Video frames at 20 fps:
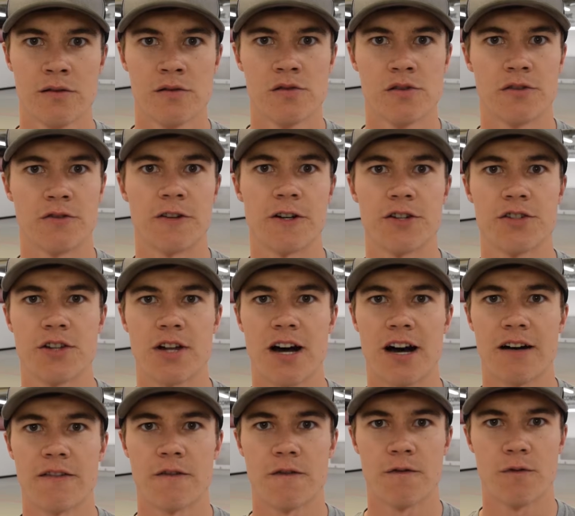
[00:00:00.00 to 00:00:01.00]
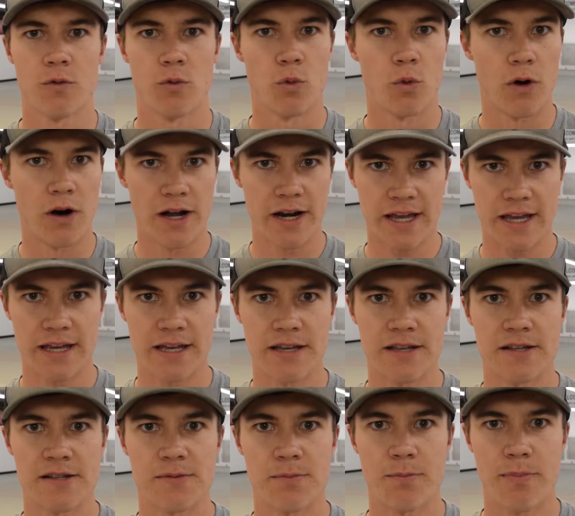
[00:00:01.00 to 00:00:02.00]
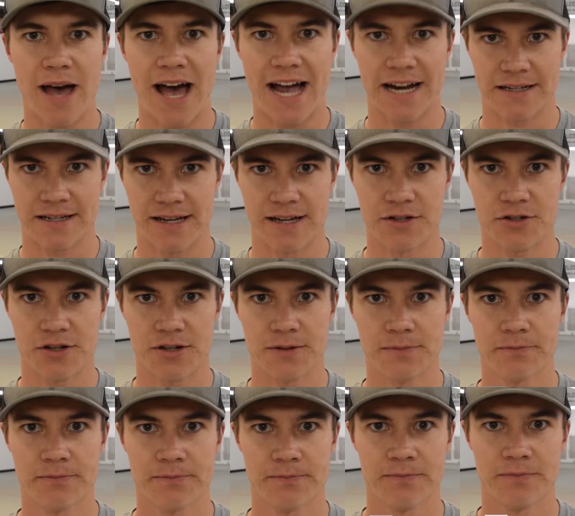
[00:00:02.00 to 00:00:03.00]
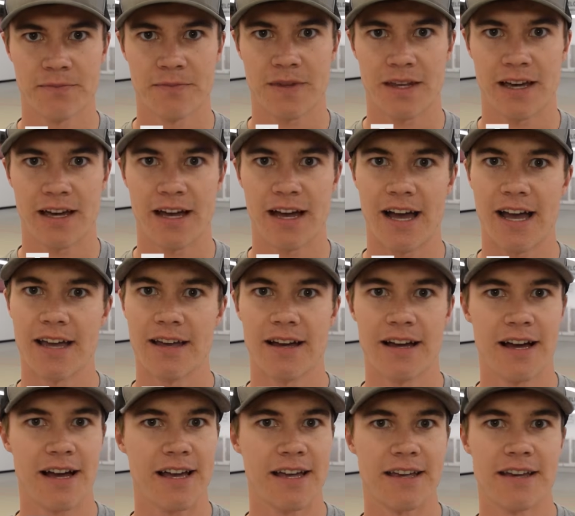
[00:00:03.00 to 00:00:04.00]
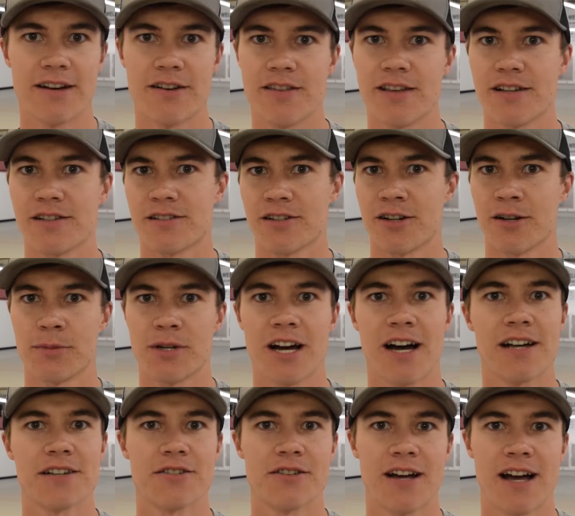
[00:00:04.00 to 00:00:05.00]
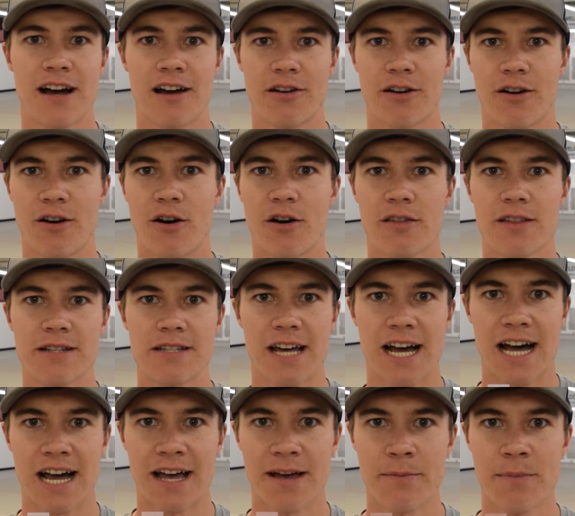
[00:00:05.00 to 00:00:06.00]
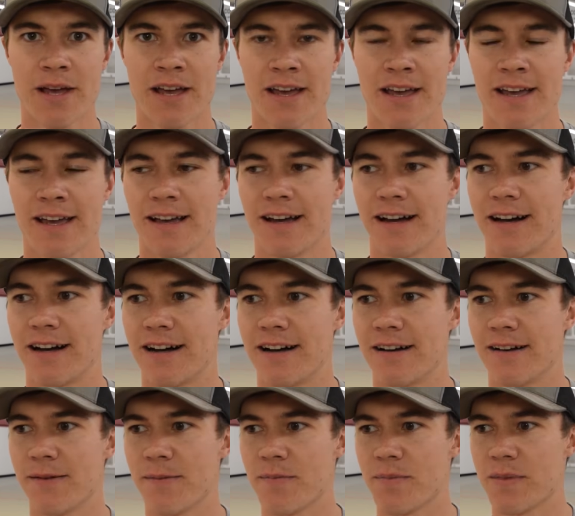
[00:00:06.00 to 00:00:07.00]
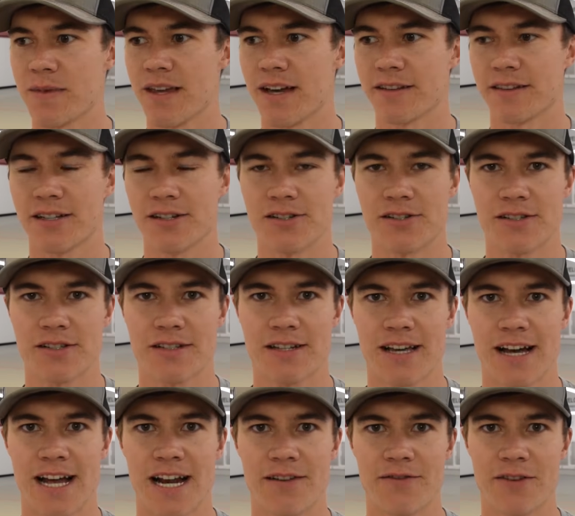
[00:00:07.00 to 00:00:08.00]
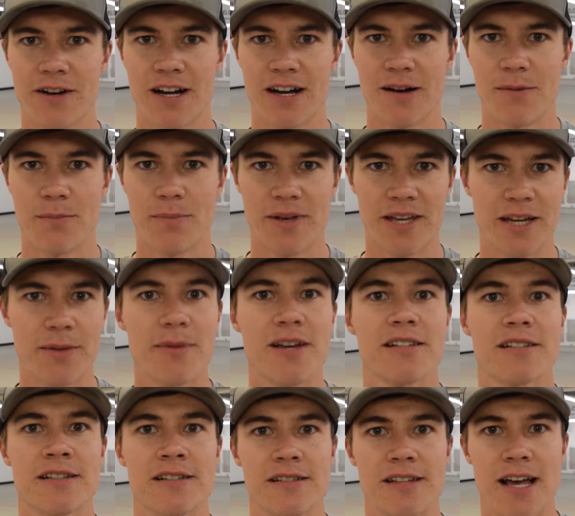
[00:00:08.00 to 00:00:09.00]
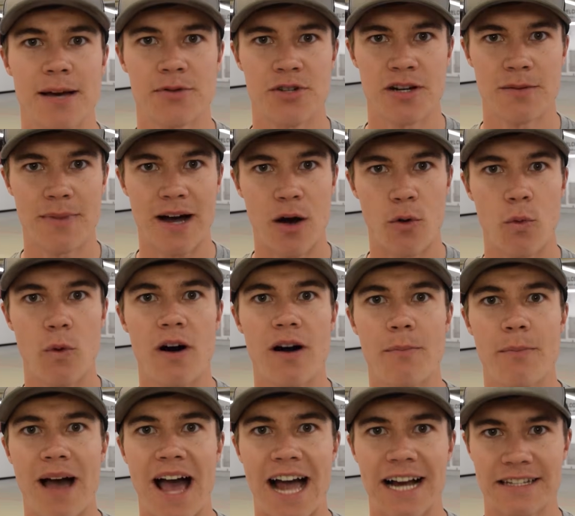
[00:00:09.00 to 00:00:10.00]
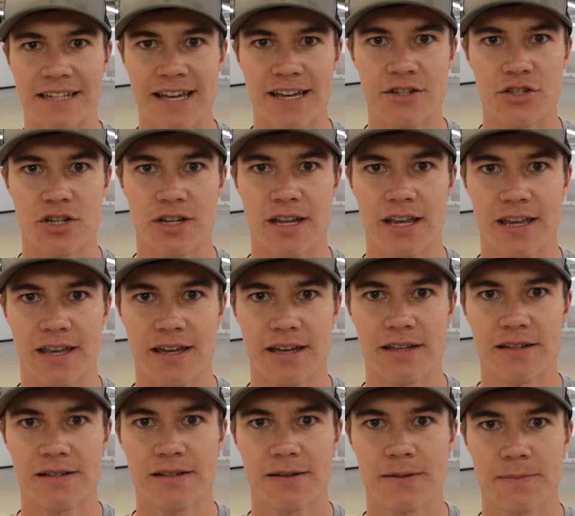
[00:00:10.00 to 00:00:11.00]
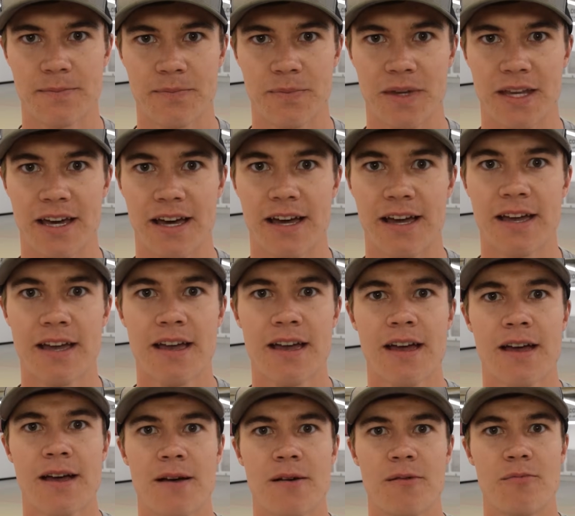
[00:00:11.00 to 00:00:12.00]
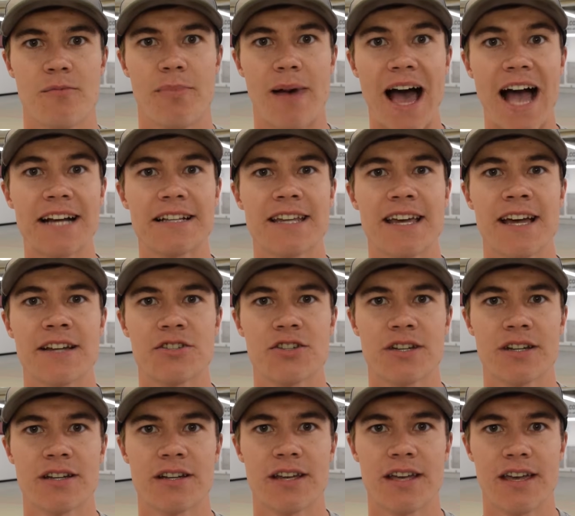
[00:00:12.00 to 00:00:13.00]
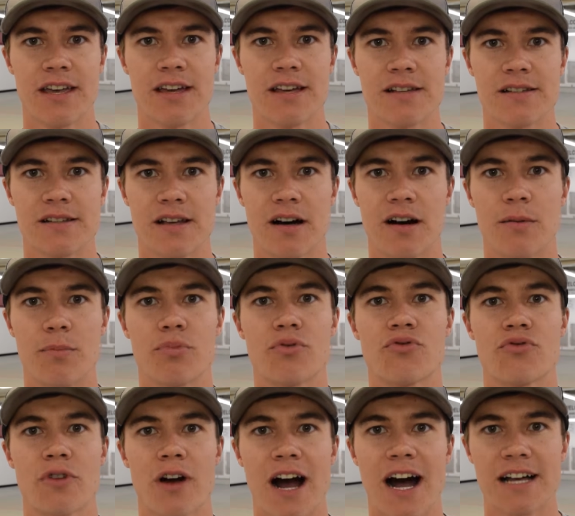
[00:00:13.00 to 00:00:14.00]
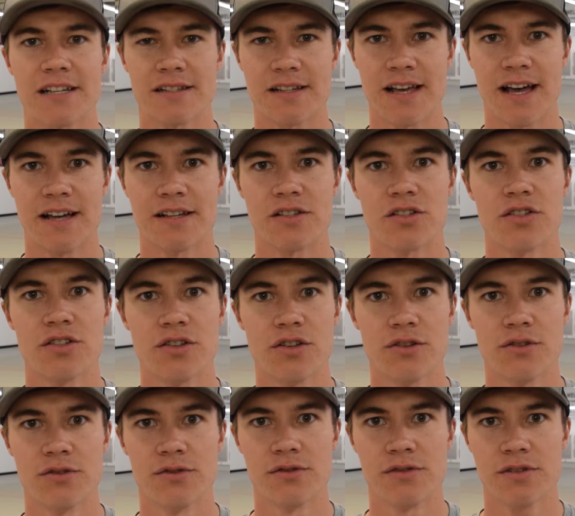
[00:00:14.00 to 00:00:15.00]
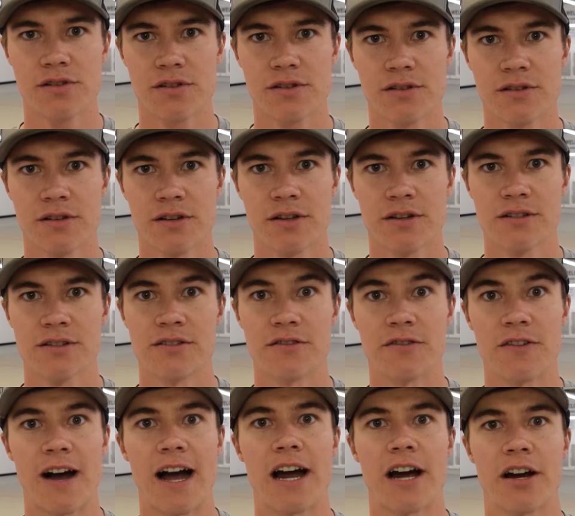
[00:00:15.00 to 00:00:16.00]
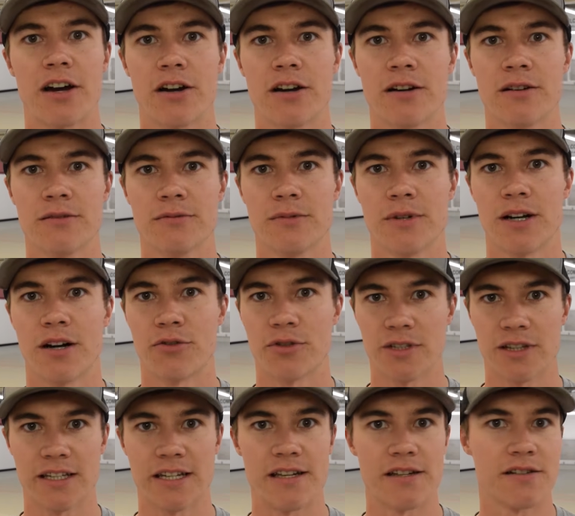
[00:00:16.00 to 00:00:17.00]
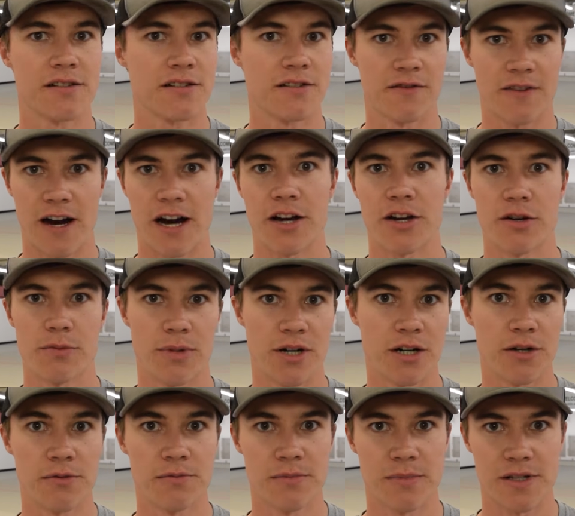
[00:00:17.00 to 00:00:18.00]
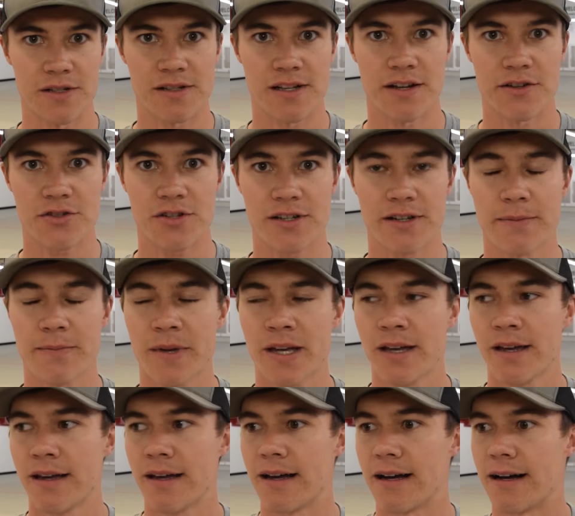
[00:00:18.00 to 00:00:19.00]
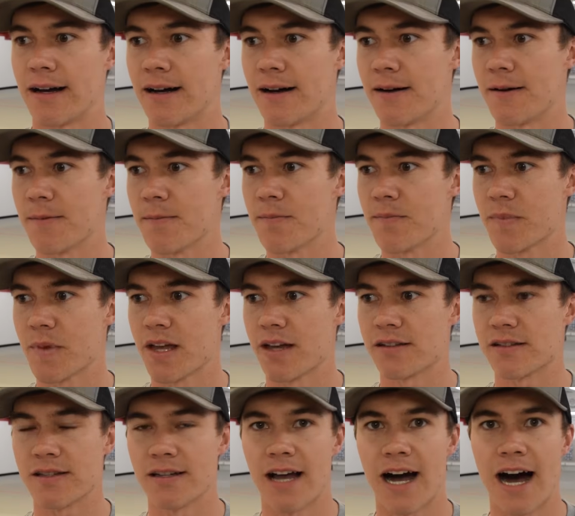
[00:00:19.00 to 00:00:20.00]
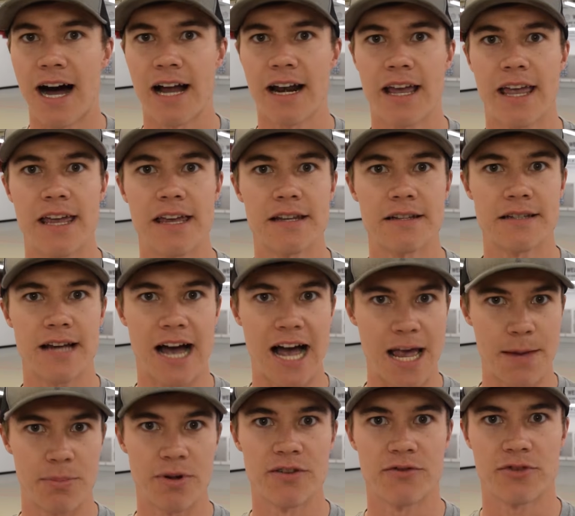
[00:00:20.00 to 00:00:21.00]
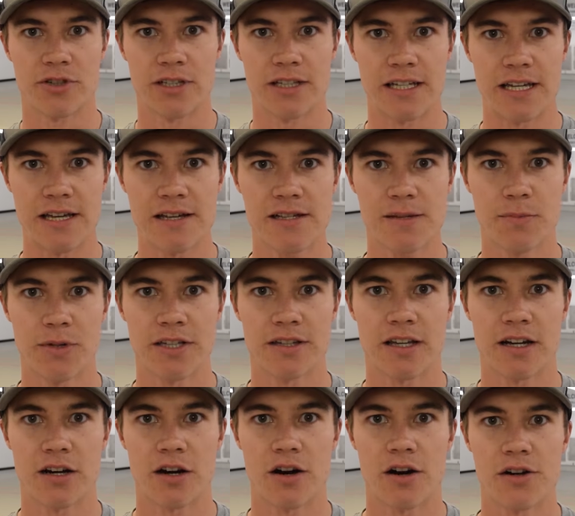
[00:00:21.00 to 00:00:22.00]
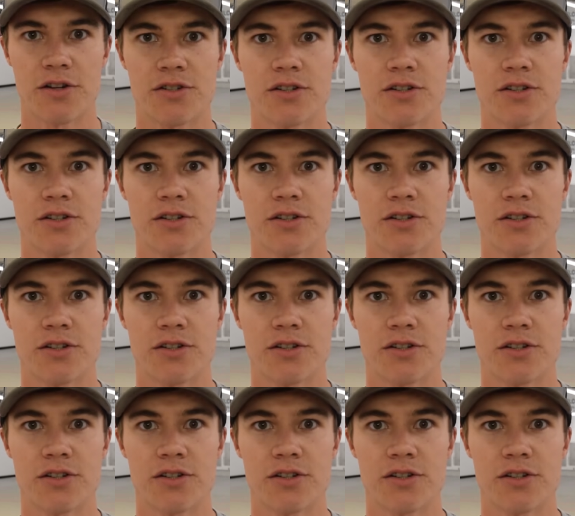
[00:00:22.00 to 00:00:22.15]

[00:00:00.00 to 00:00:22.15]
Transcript: So first off, what is back tension? Okay, I hear this term tossed around all the time, yet there's kind of a big misconception about what back tension is. Okay, back tension is a process used to fire a release to fire your bow, essentially. It's not a type of release, but there are